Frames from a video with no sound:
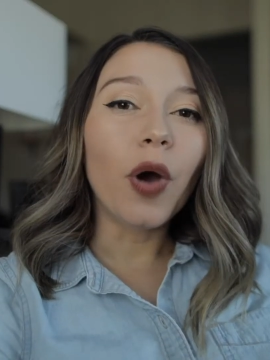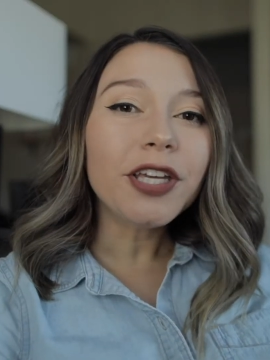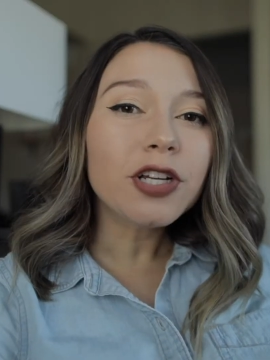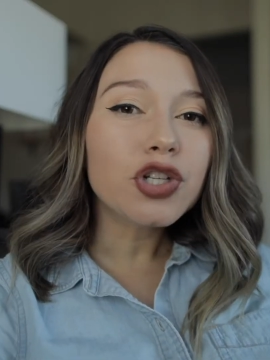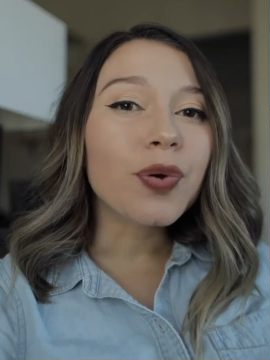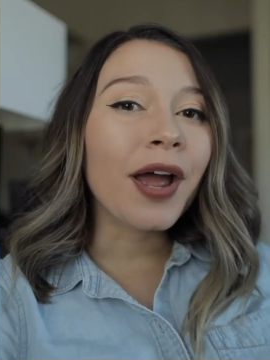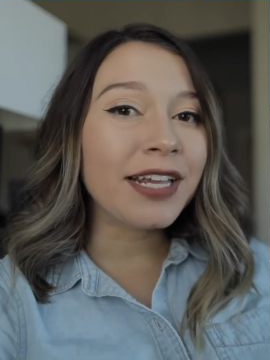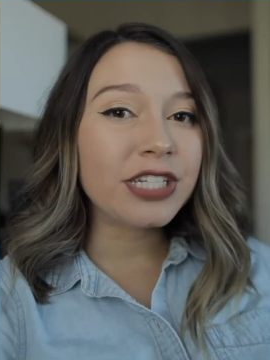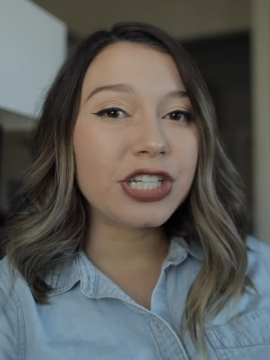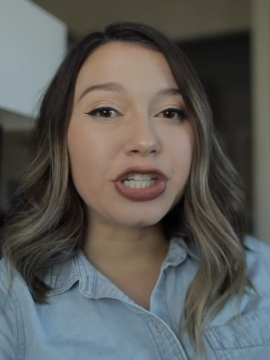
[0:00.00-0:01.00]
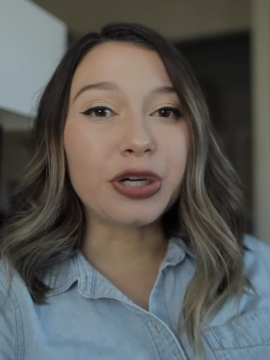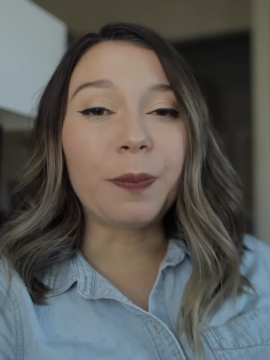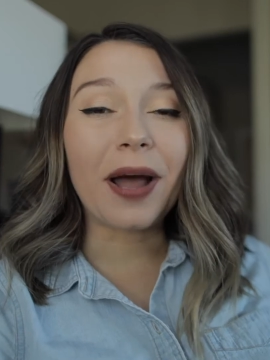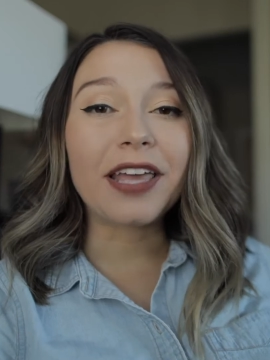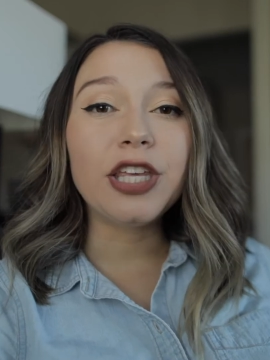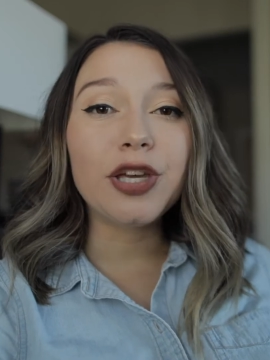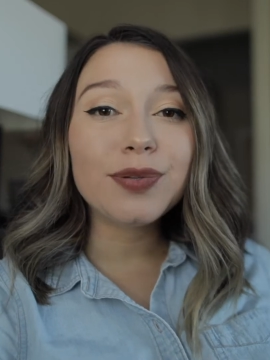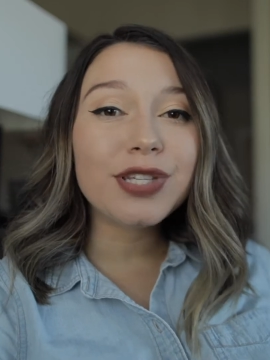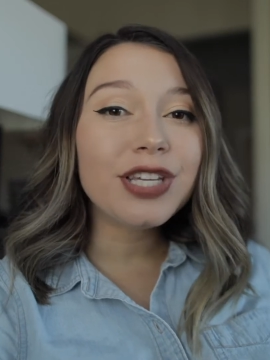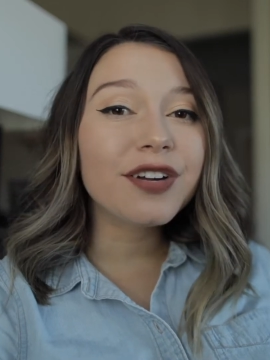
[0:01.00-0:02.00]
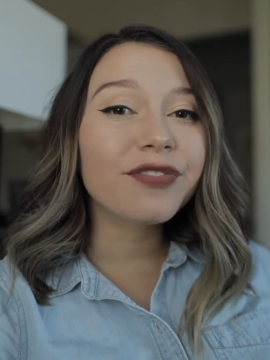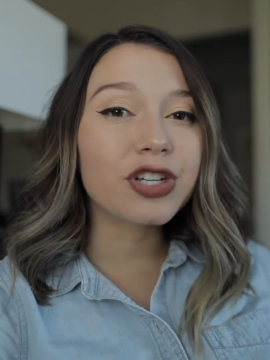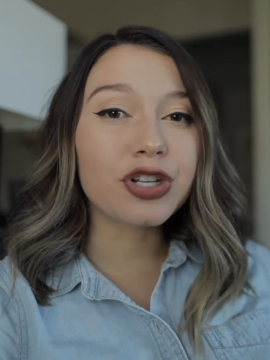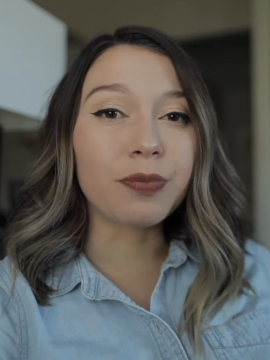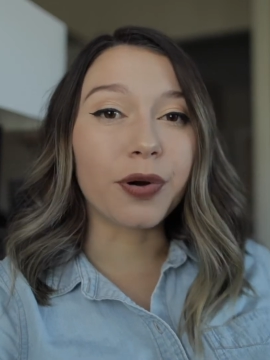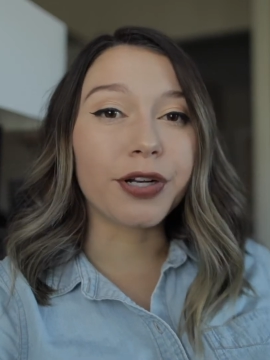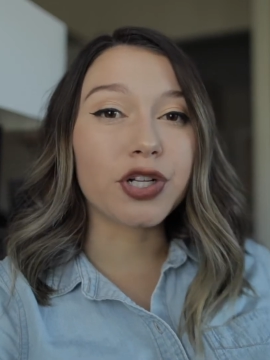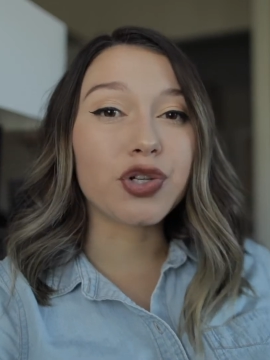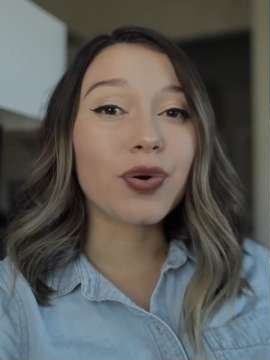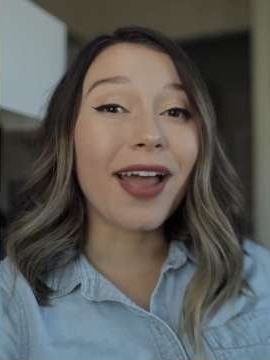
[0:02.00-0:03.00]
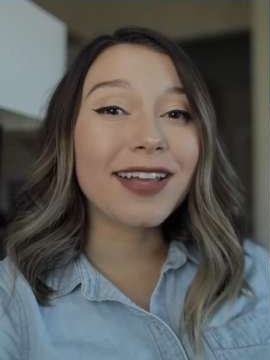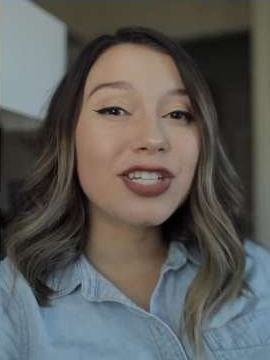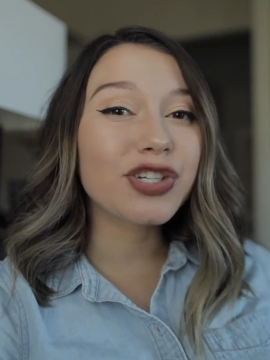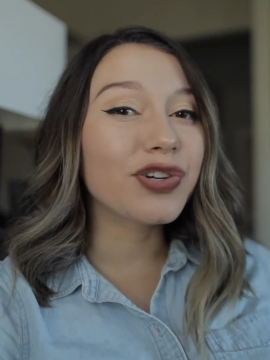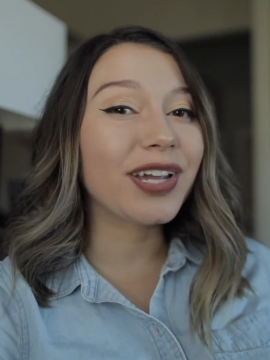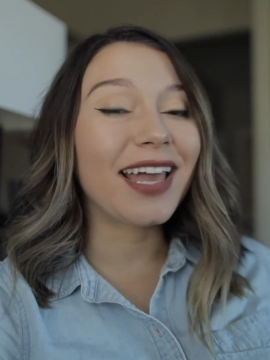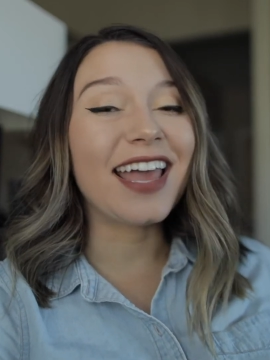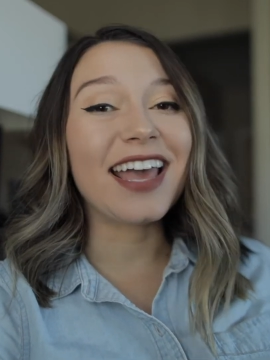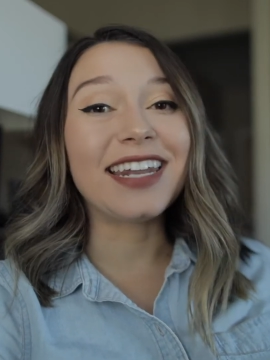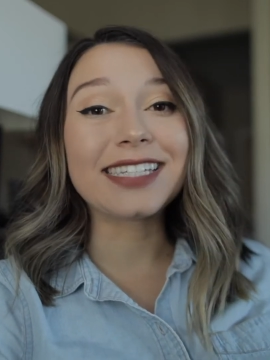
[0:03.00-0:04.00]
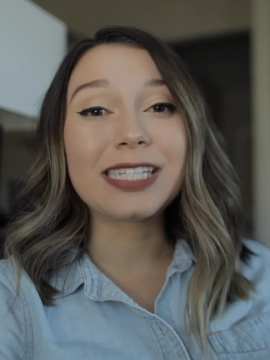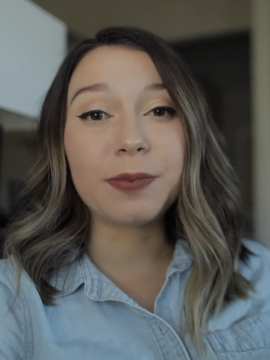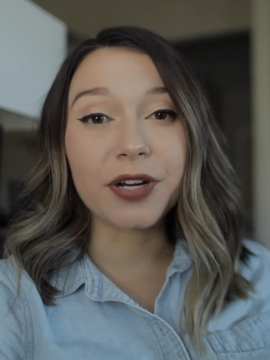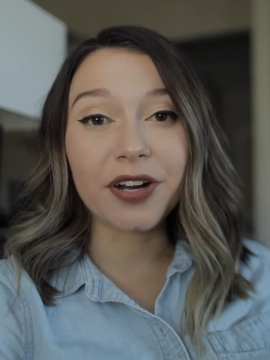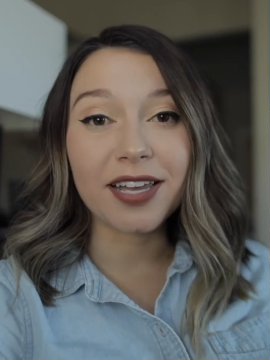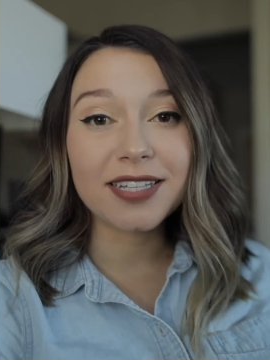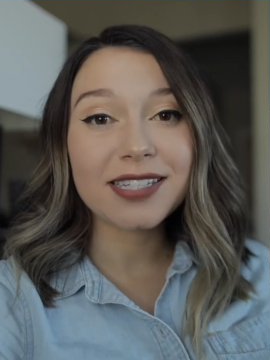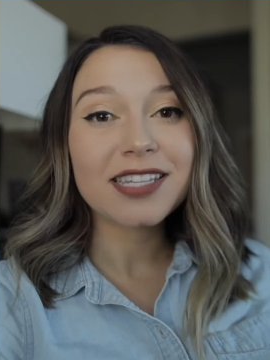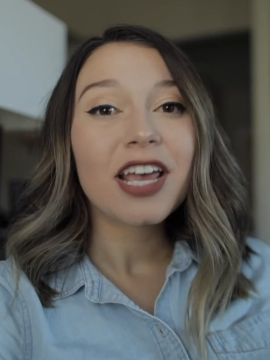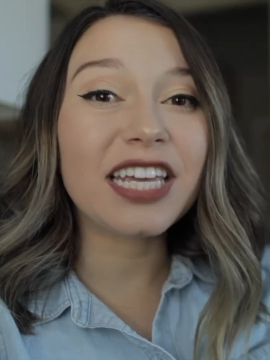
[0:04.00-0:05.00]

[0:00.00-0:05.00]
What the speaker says: what you're trying to do by using your vision board, you're trying to create an experience.